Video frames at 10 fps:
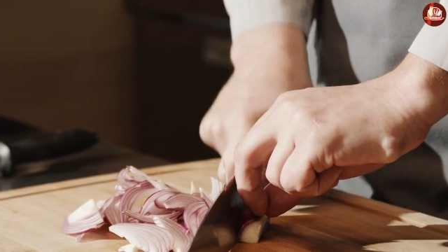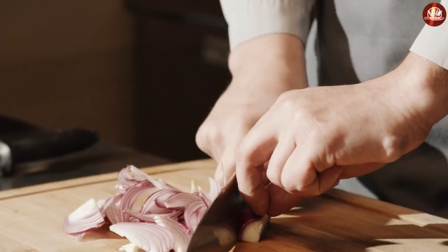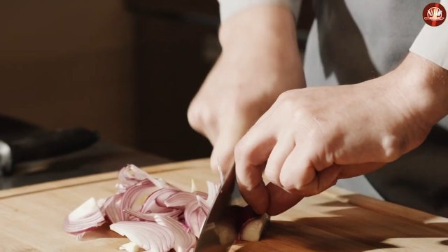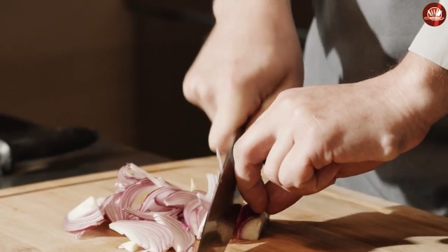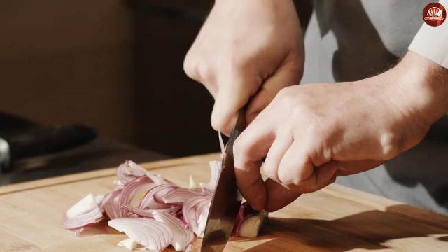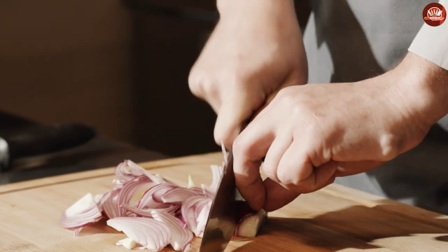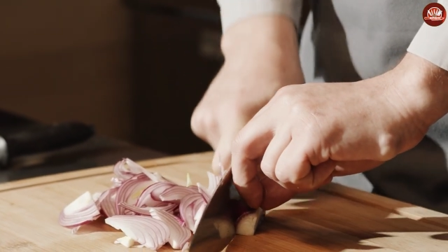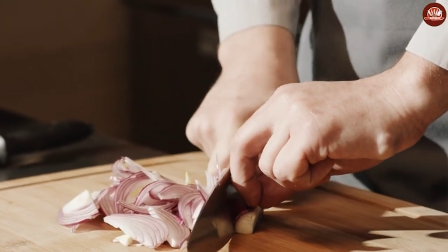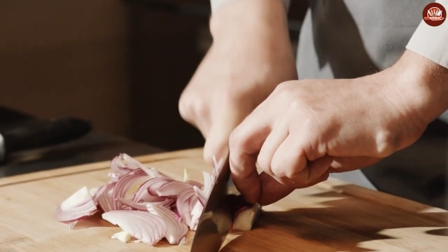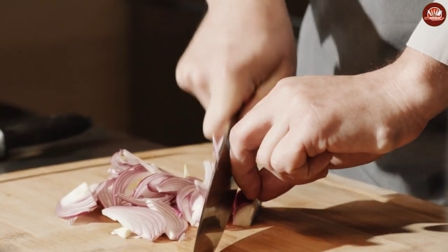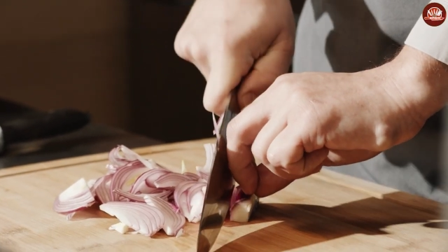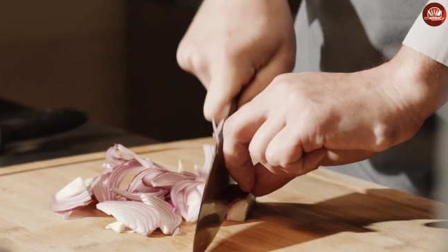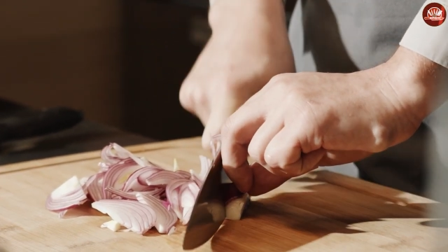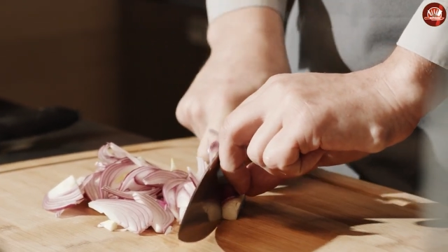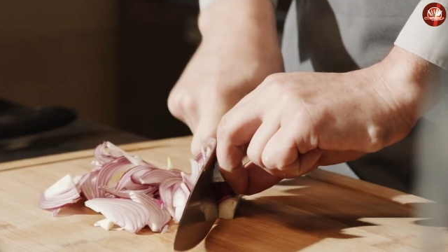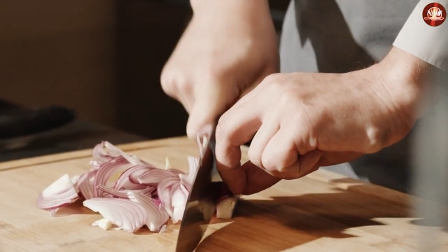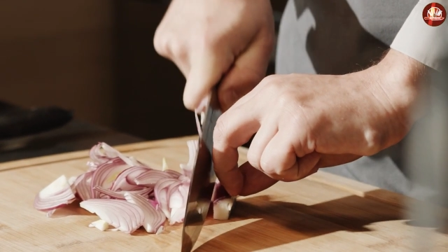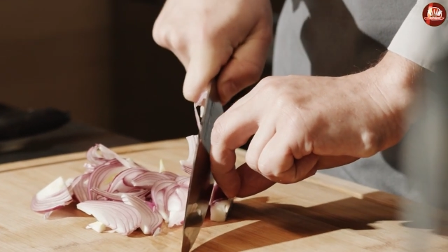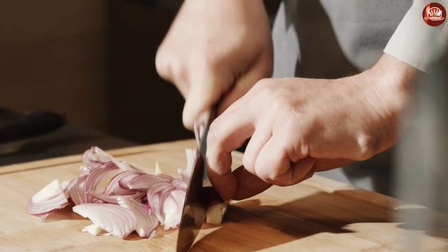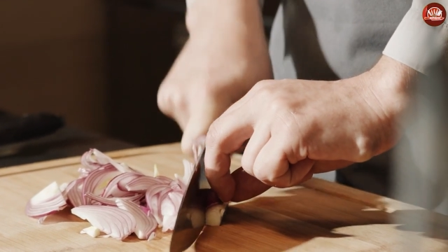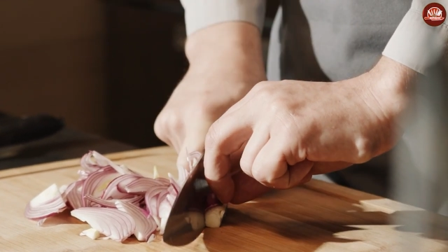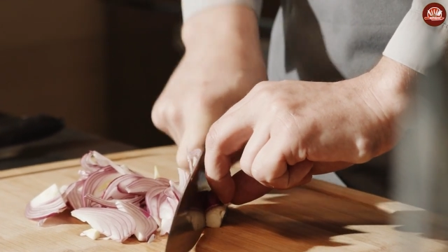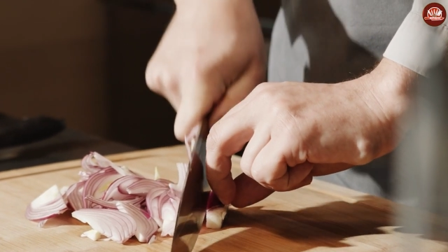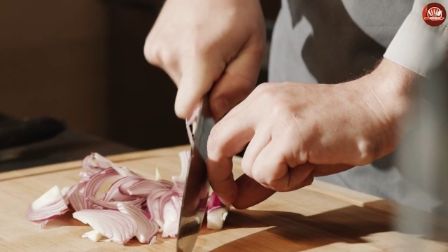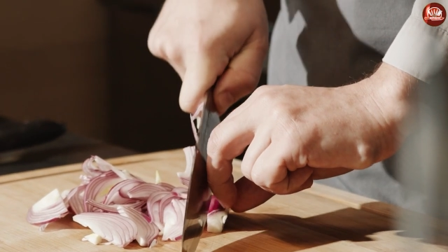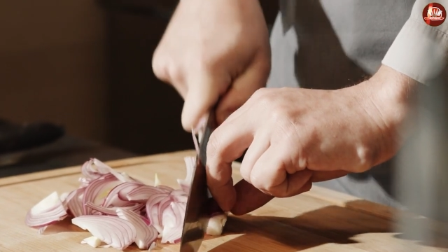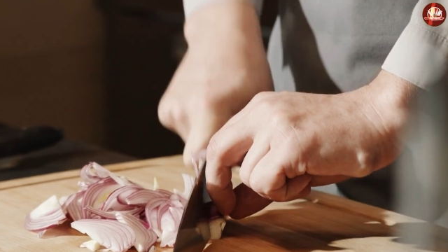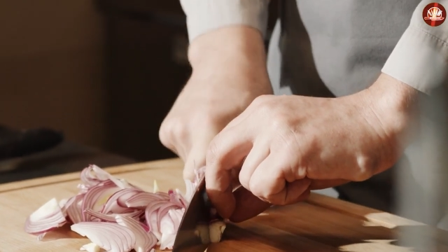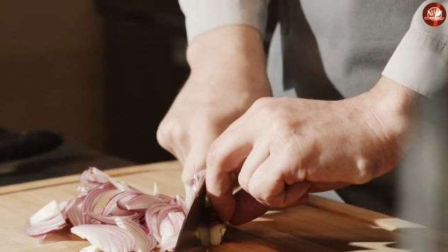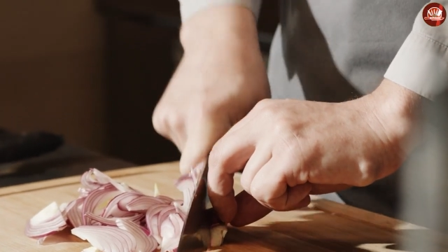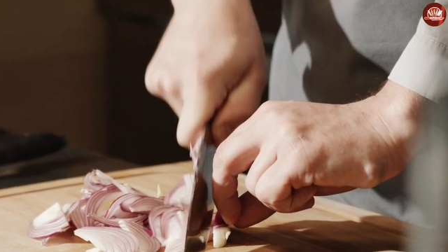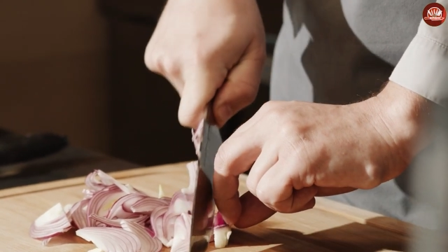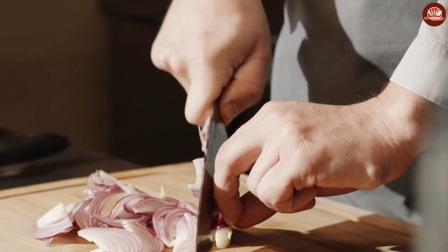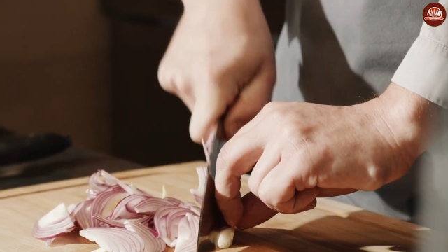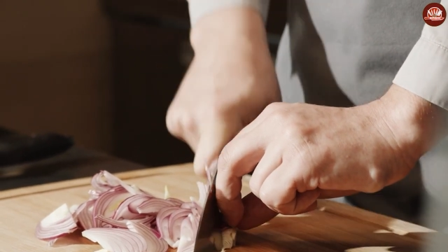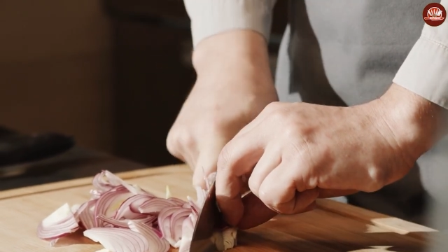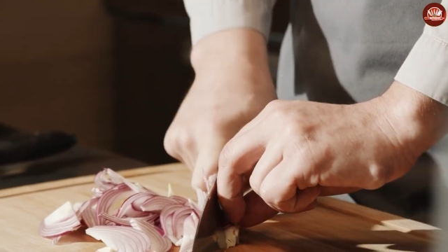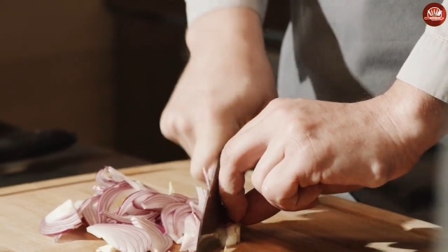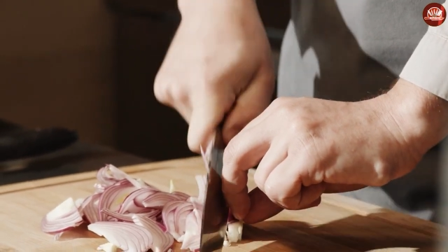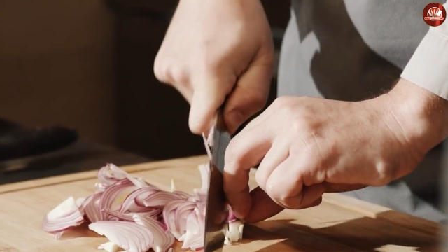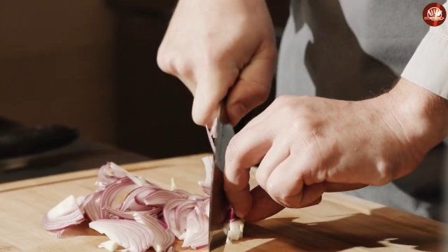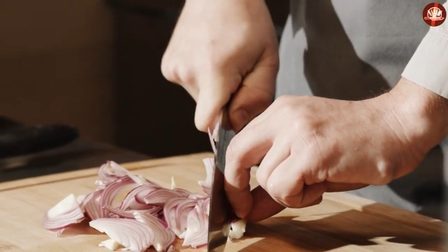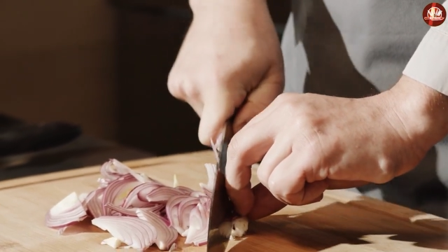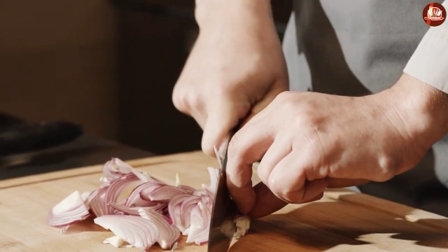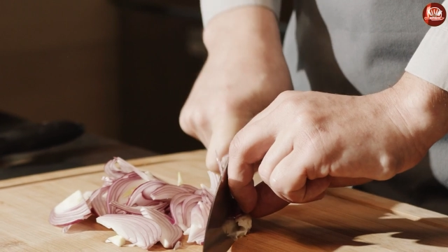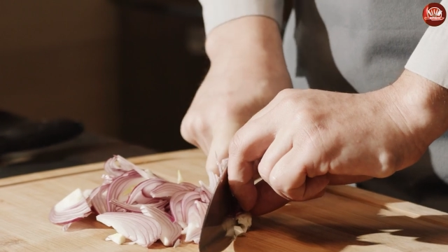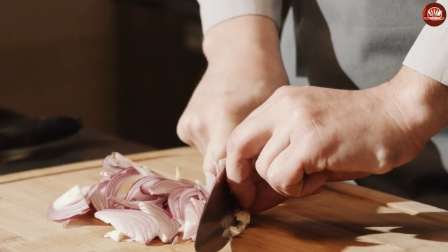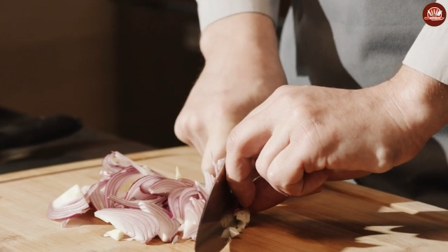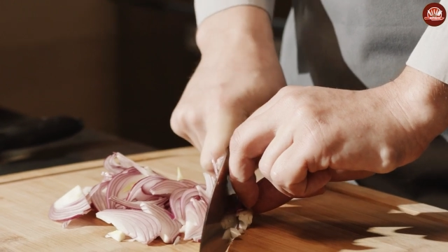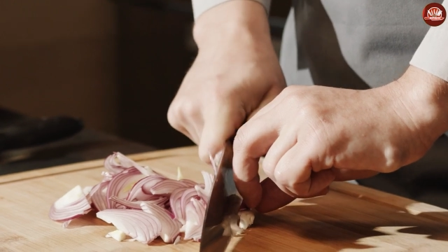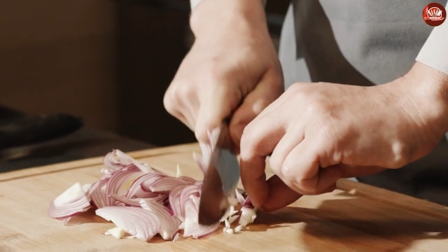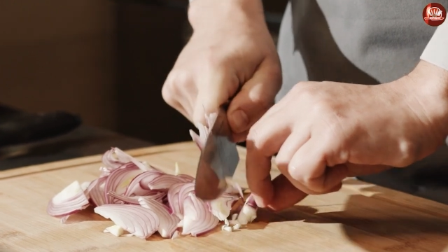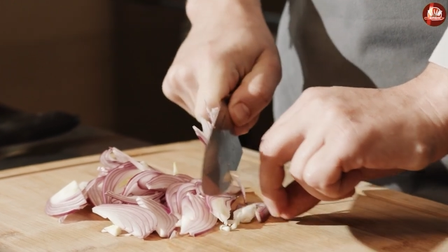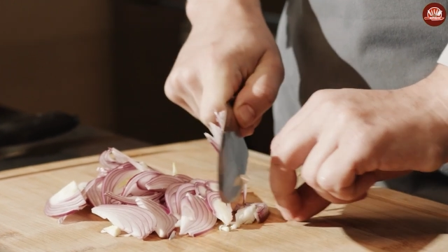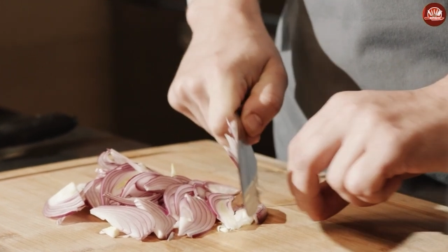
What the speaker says: (no speaker visible)